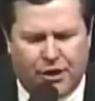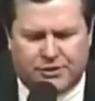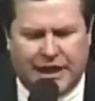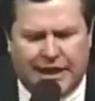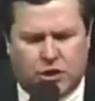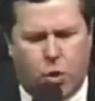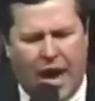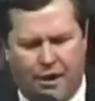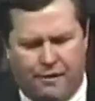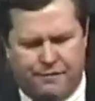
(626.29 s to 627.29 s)
13 and
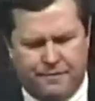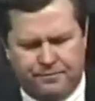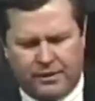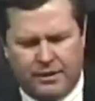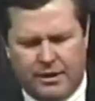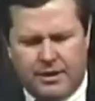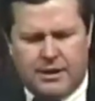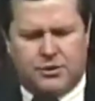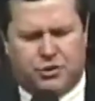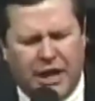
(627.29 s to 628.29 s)
12,
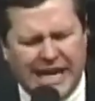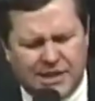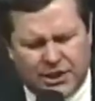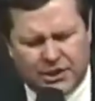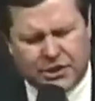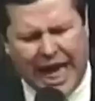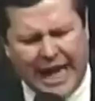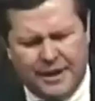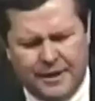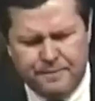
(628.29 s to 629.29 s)
Jesus
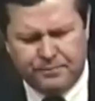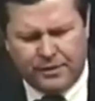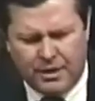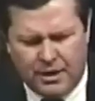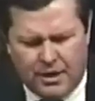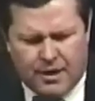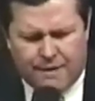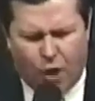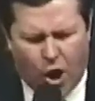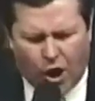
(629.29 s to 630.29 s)
said,
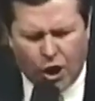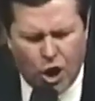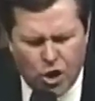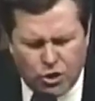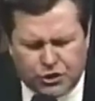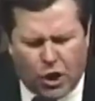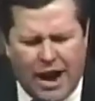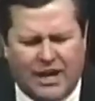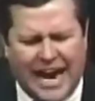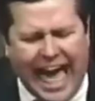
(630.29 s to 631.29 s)
"For
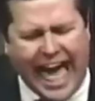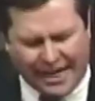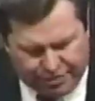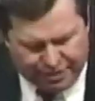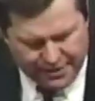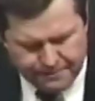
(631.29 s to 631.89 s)
whosoever hath,